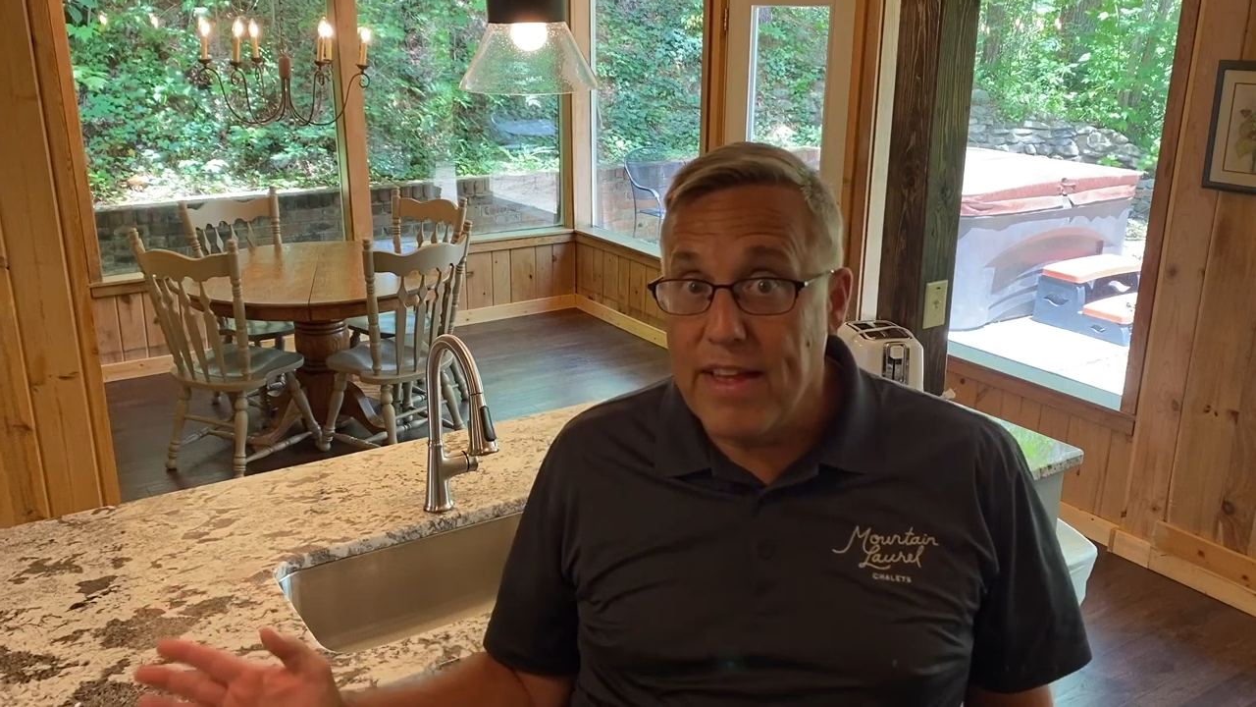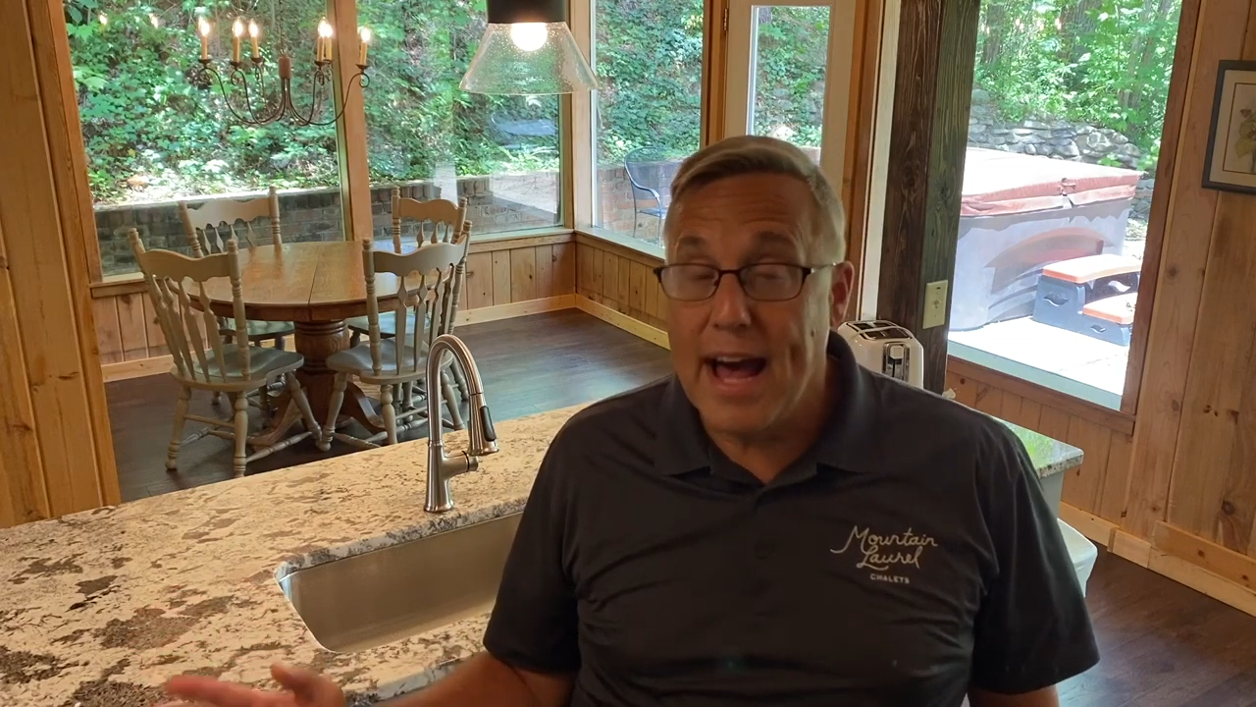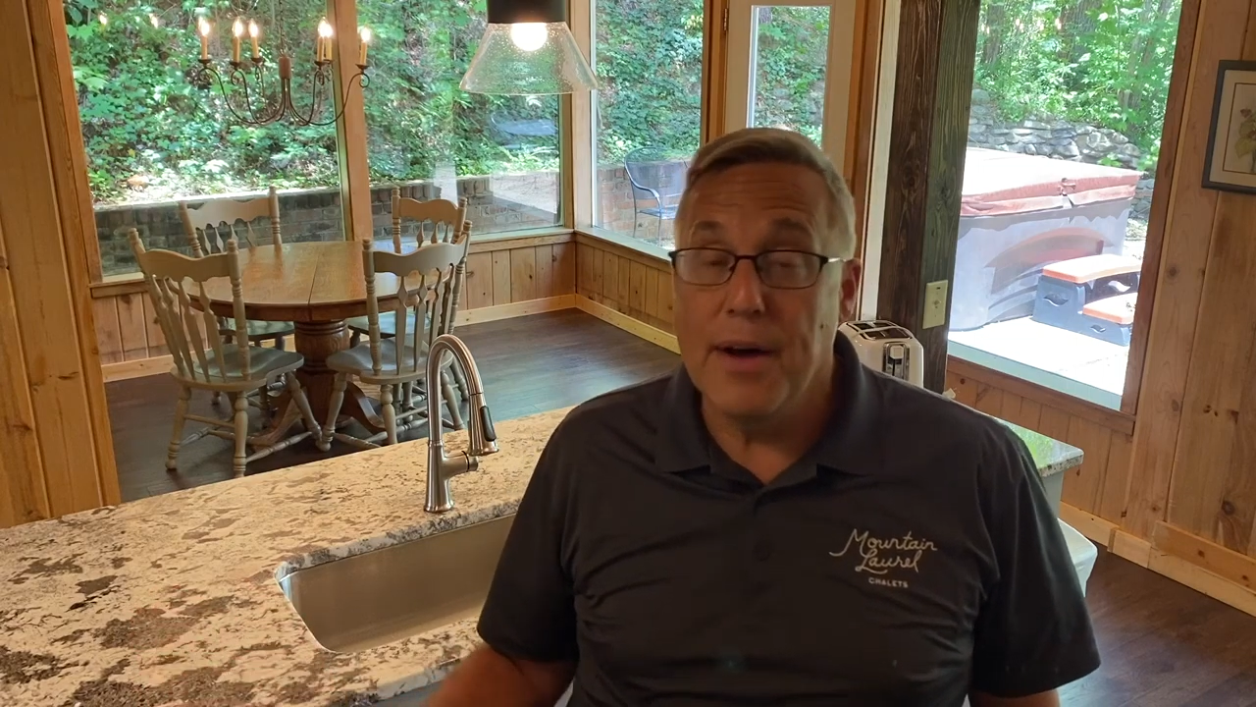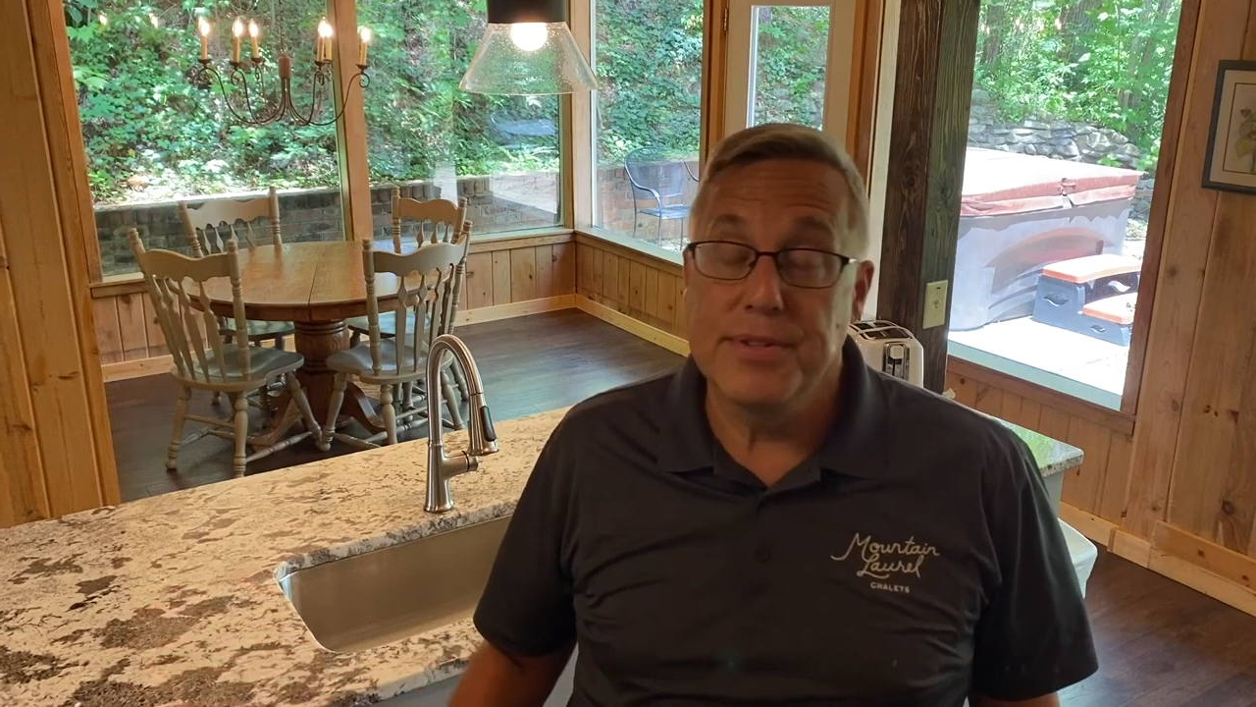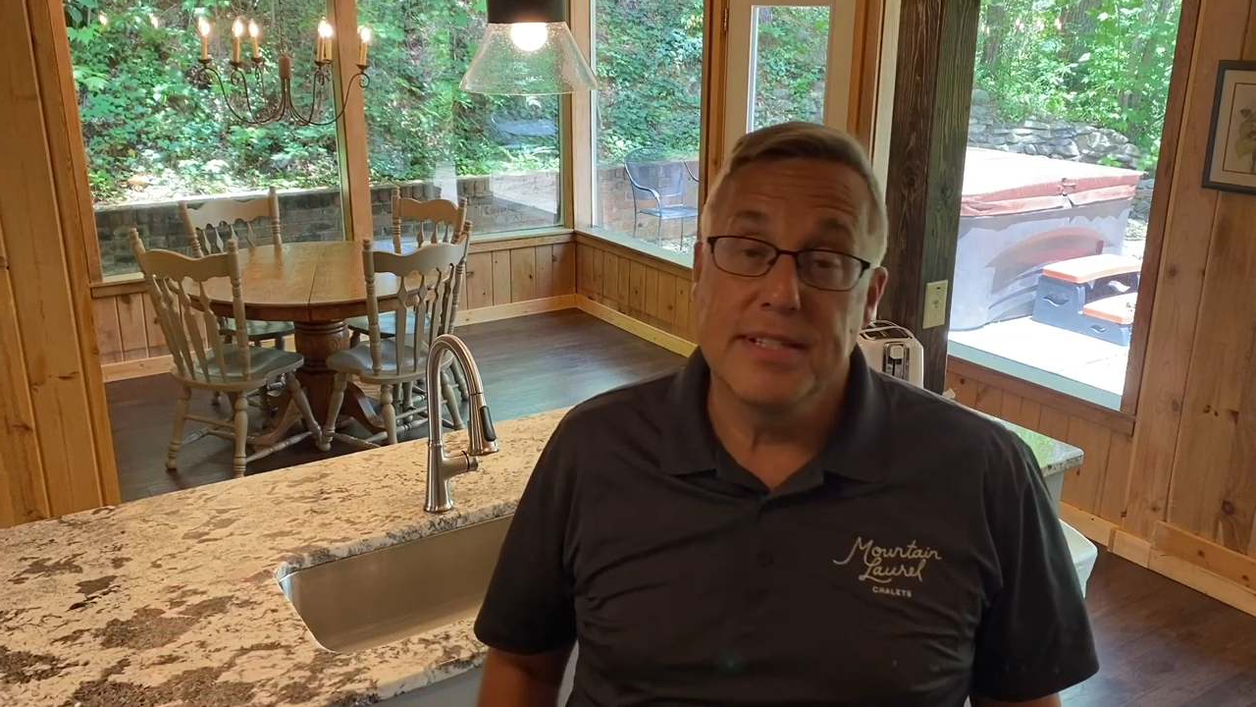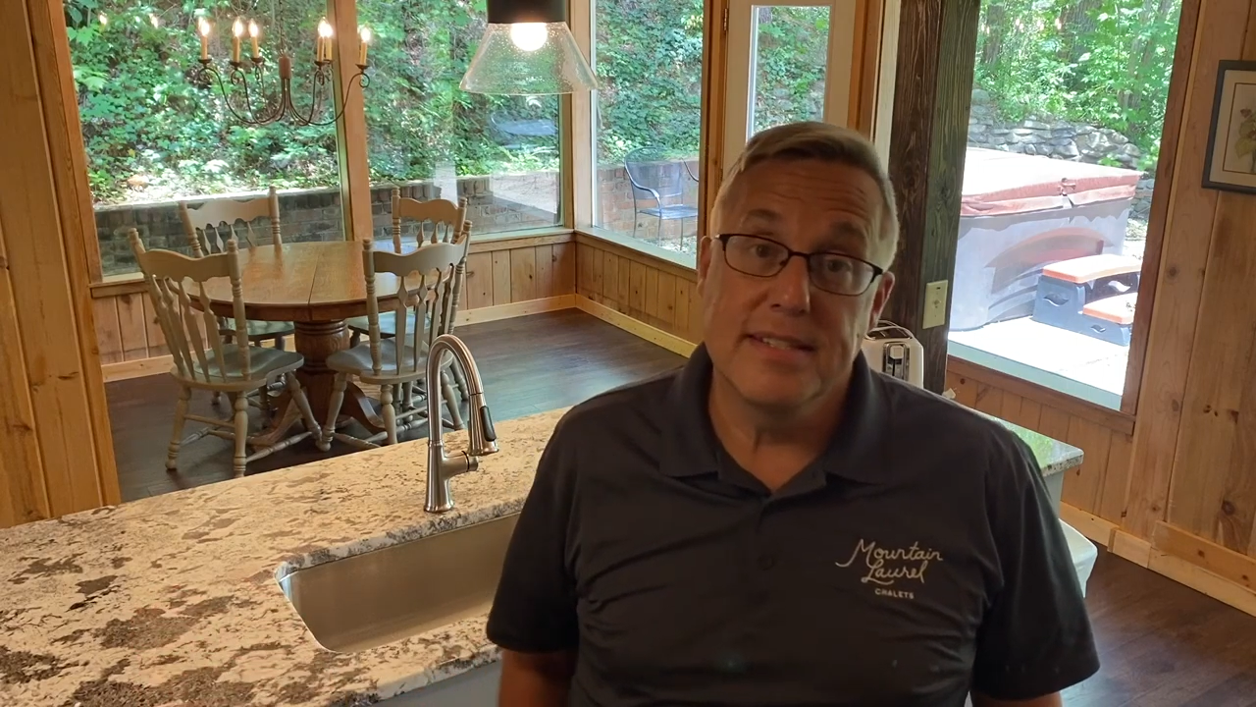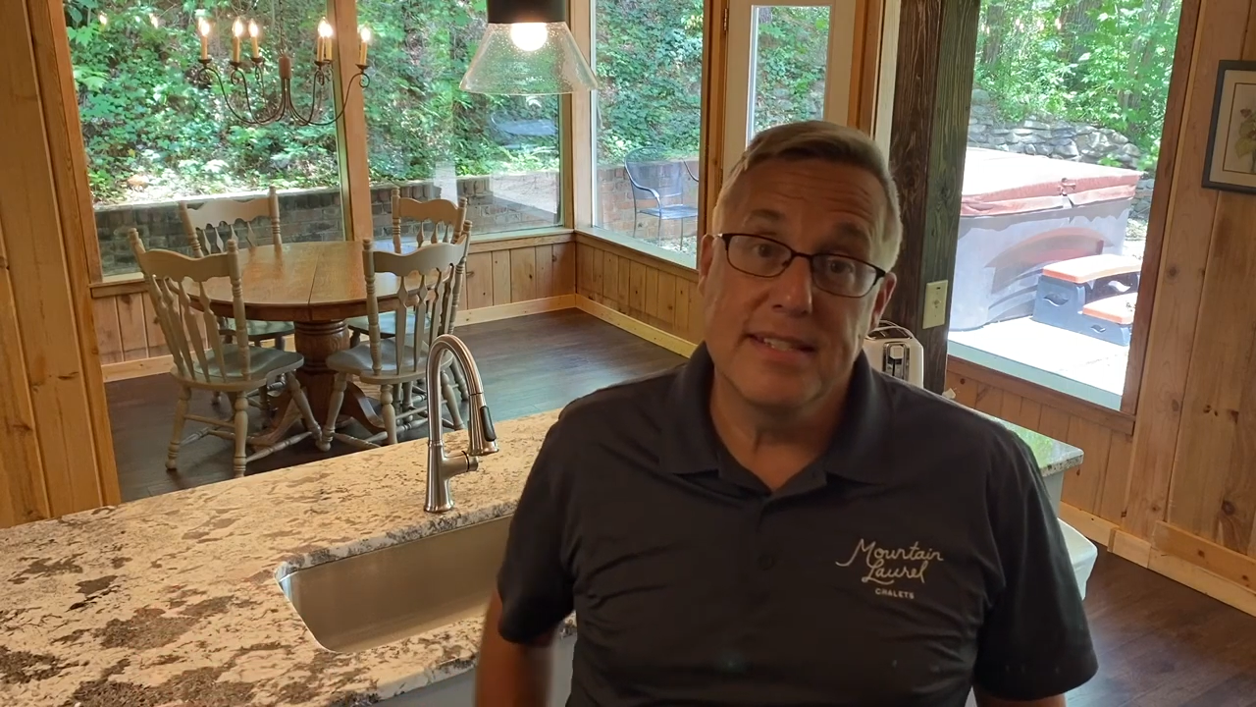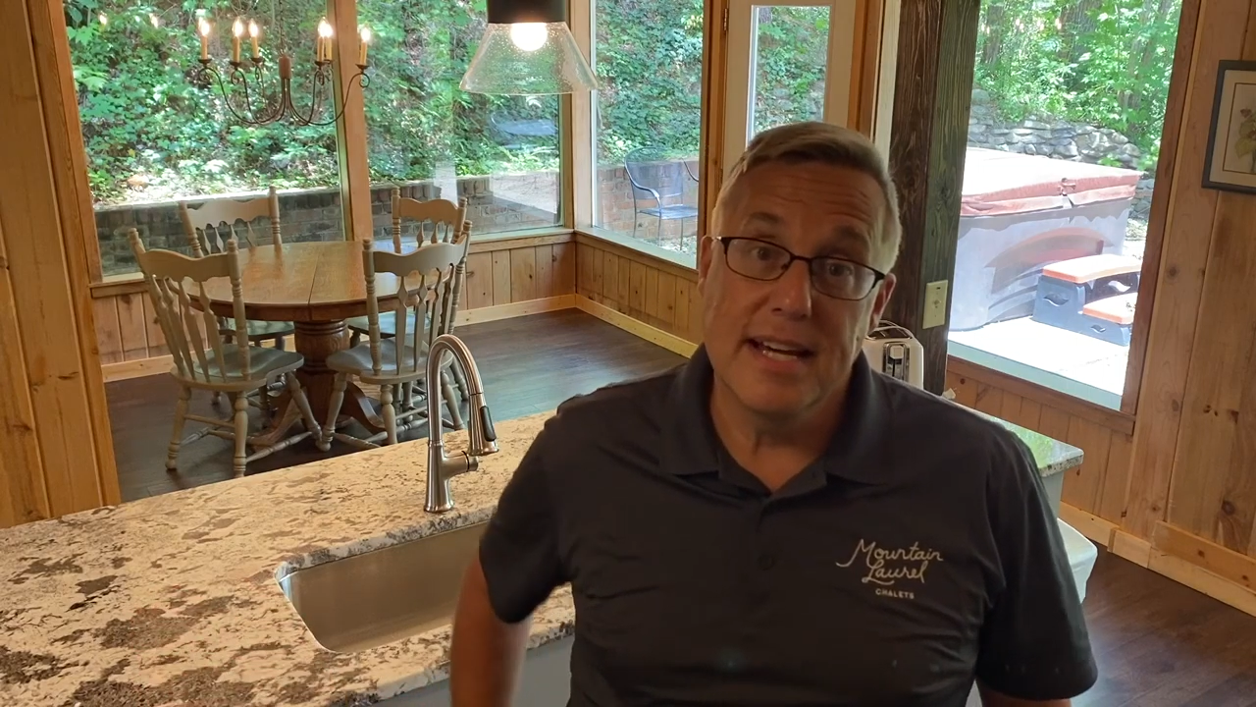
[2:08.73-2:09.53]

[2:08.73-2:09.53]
the houses